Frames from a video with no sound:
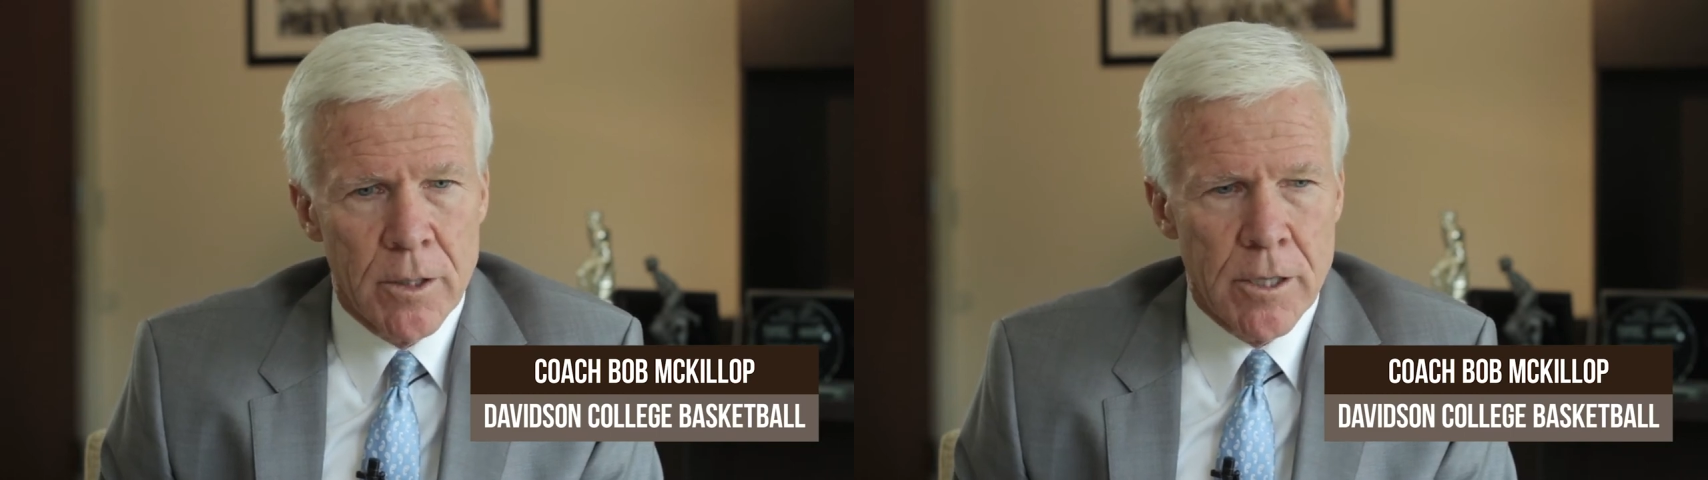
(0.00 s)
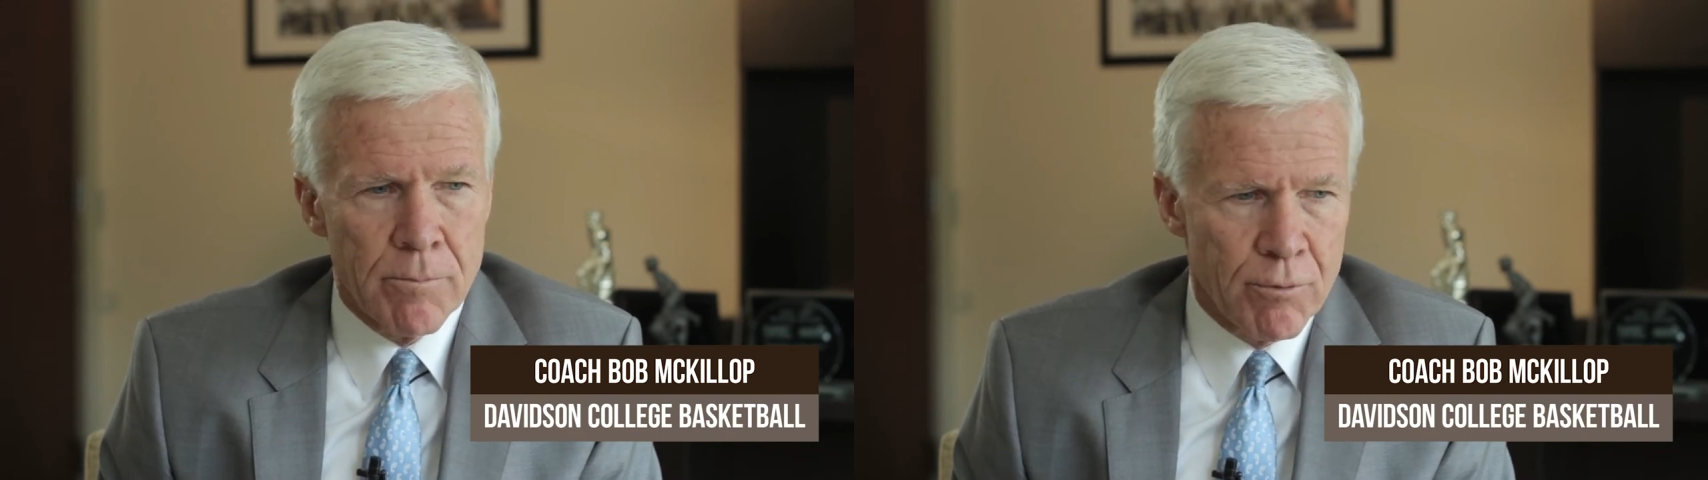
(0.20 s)

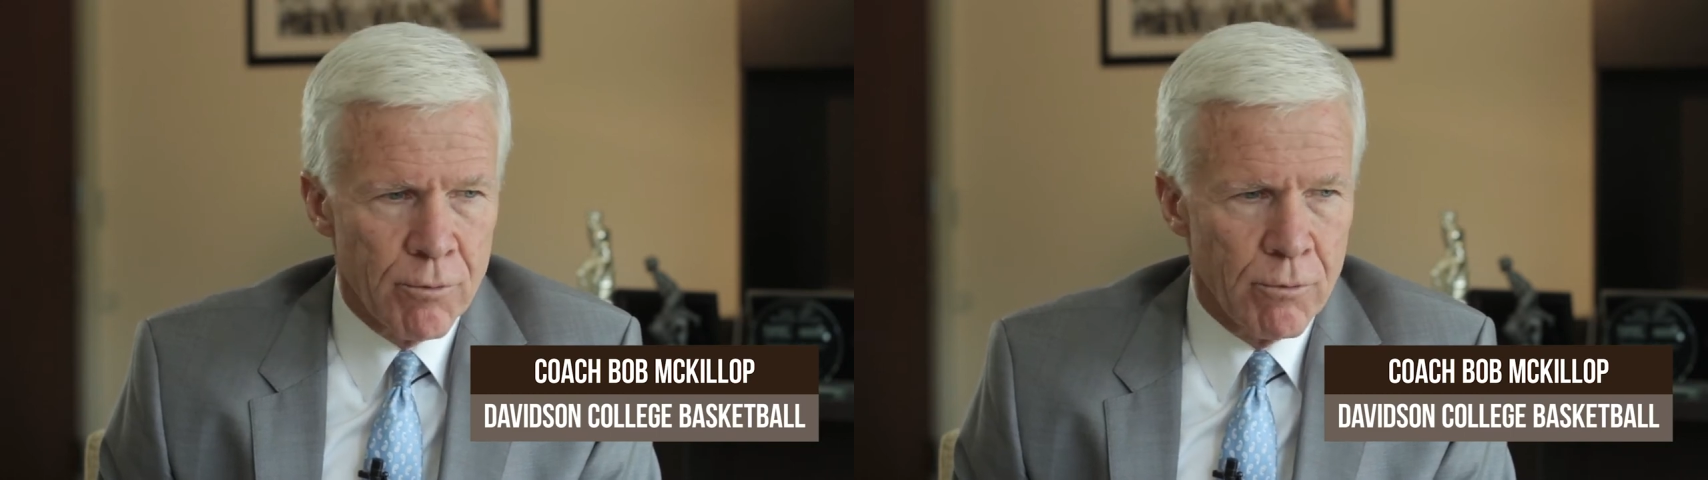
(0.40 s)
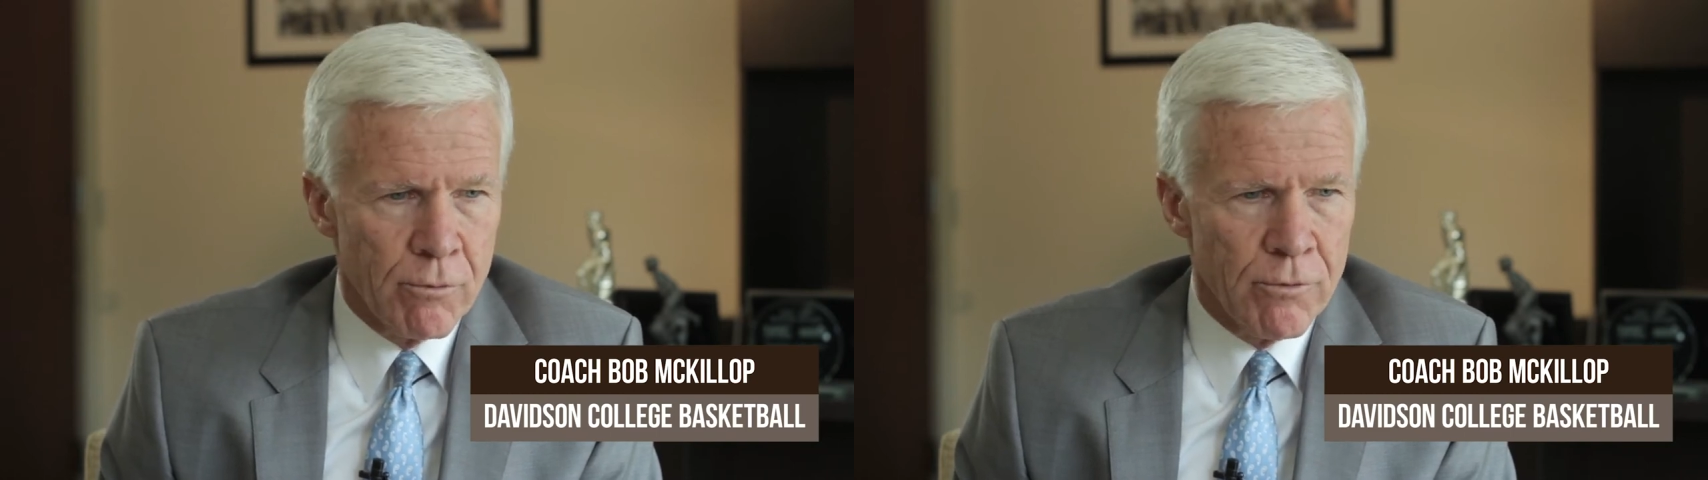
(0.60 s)

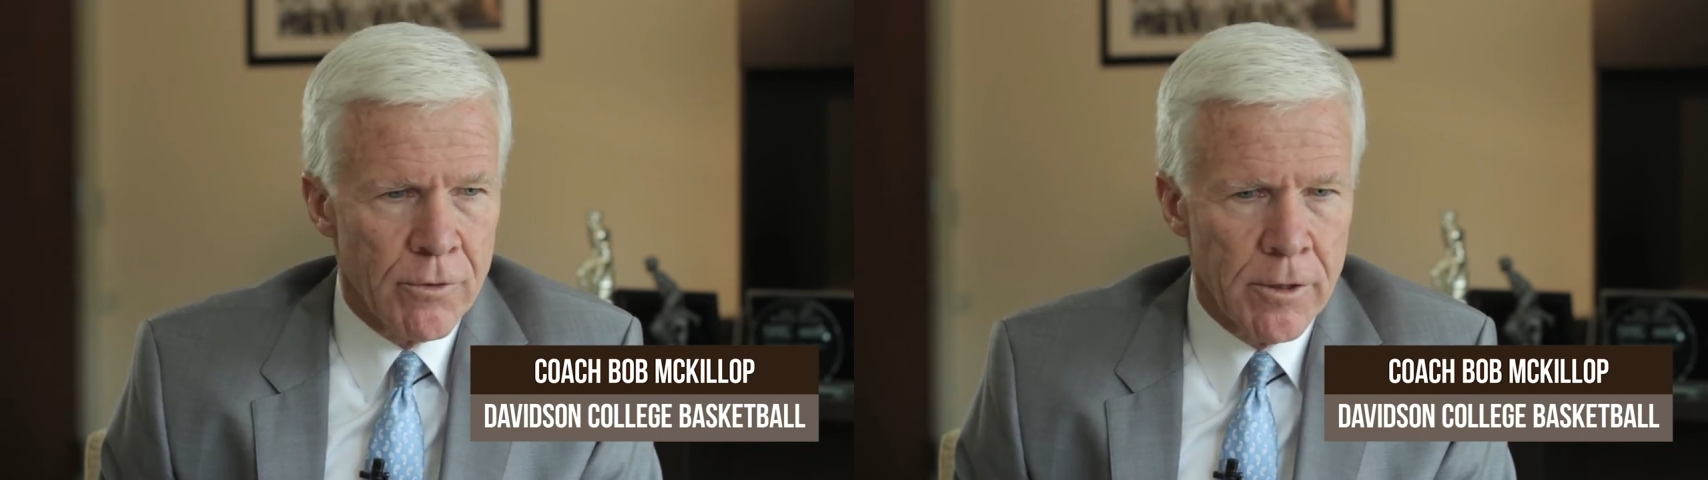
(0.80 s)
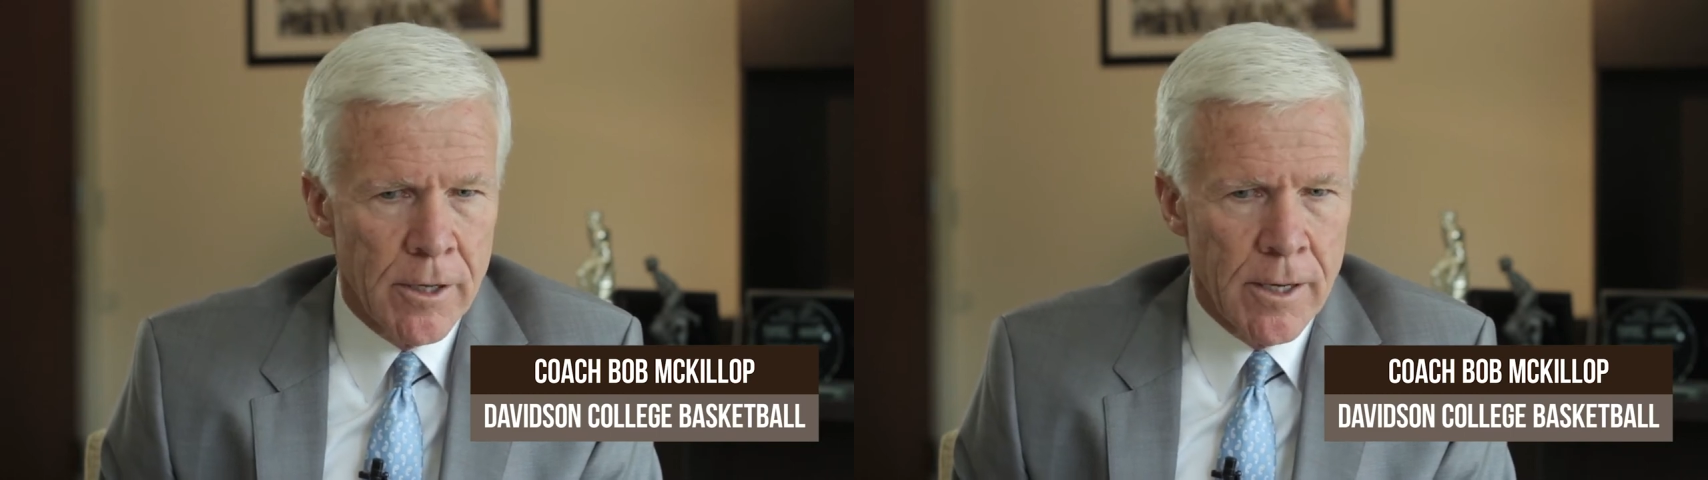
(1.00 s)
Improve.
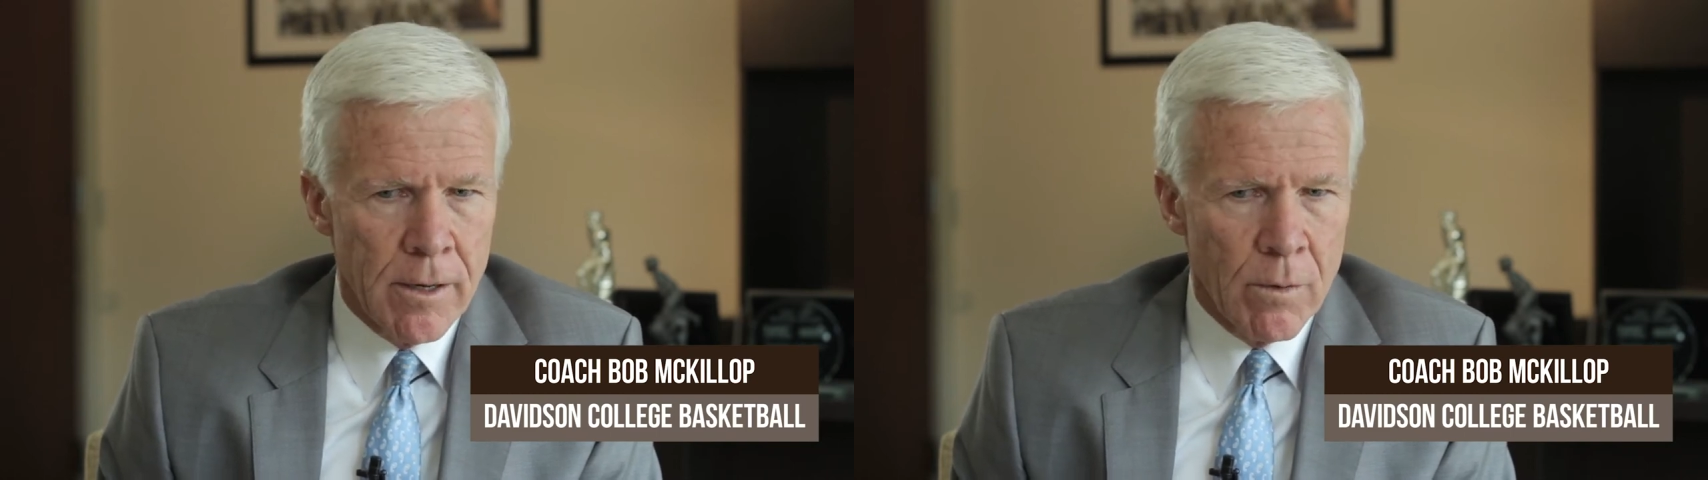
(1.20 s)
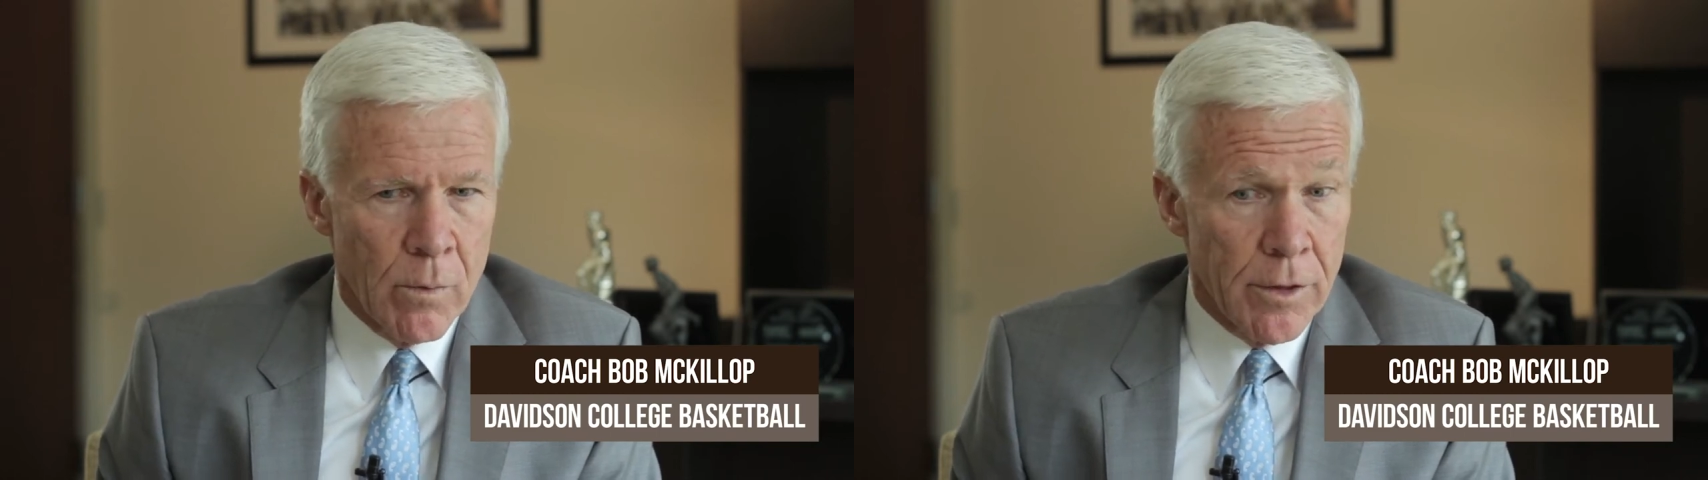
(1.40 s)

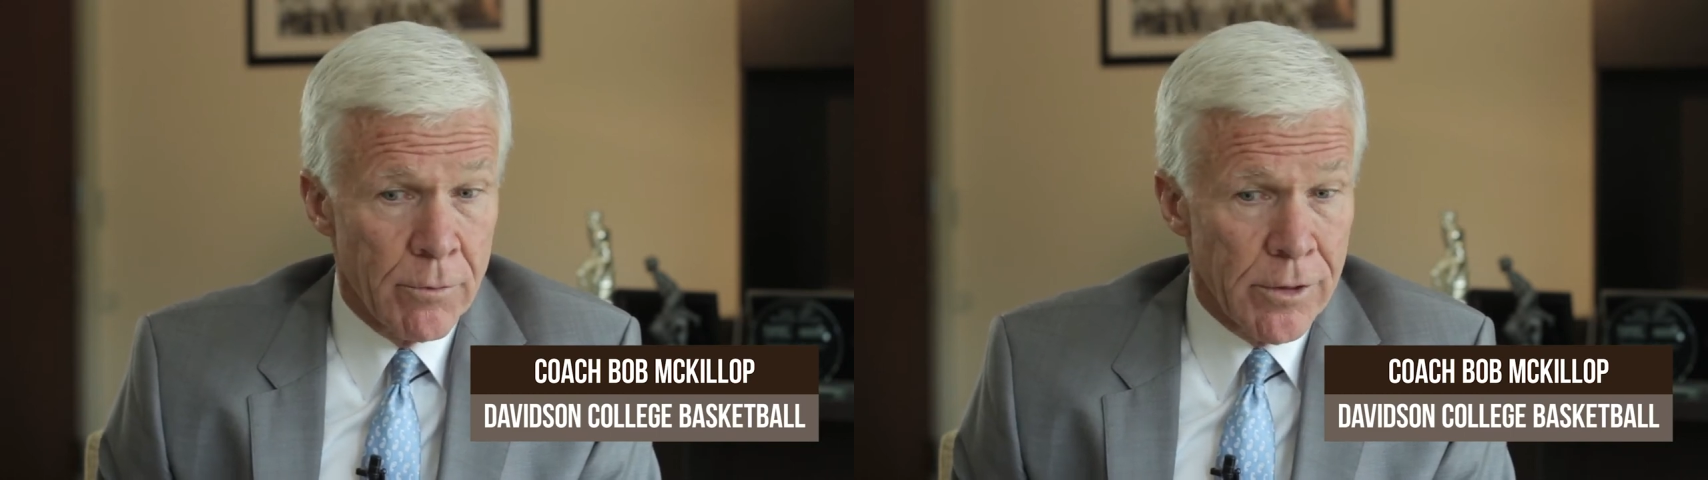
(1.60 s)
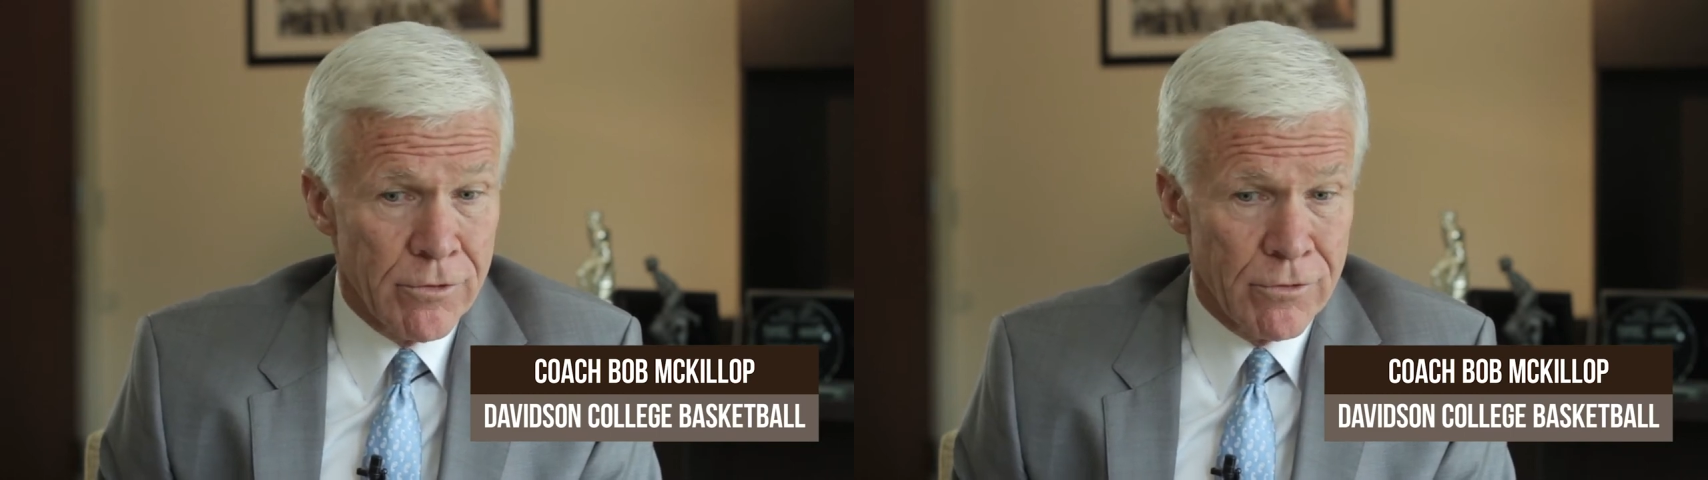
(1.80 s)

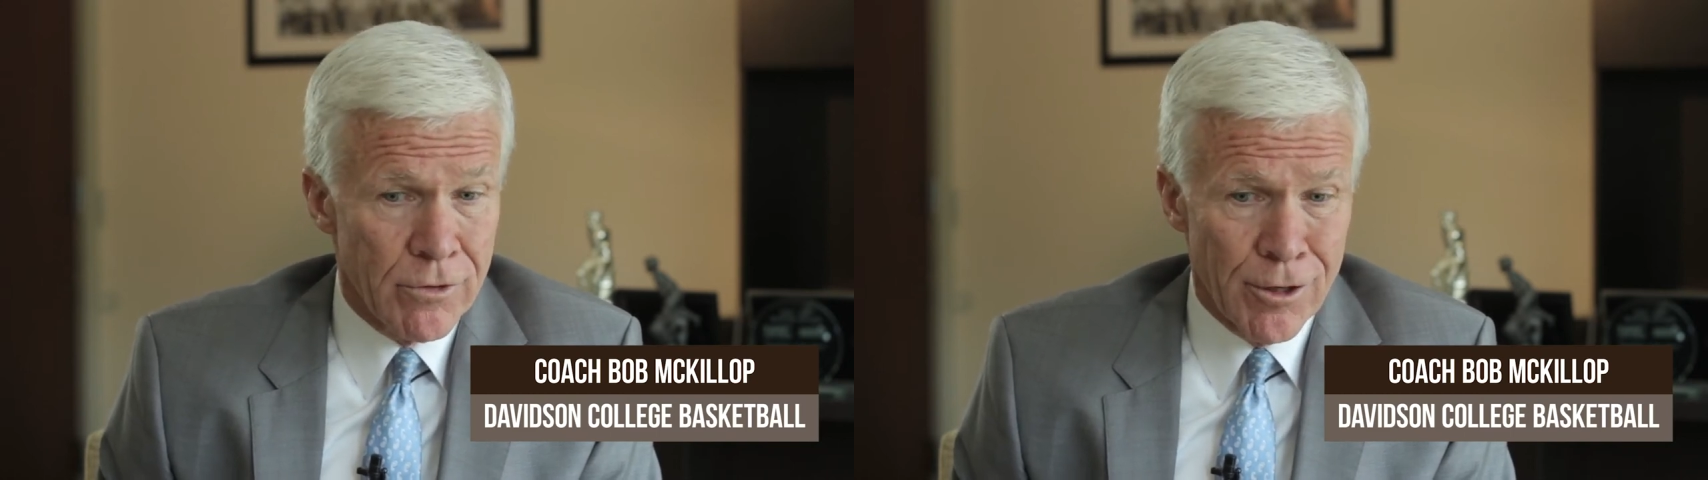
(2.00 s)
Whether it's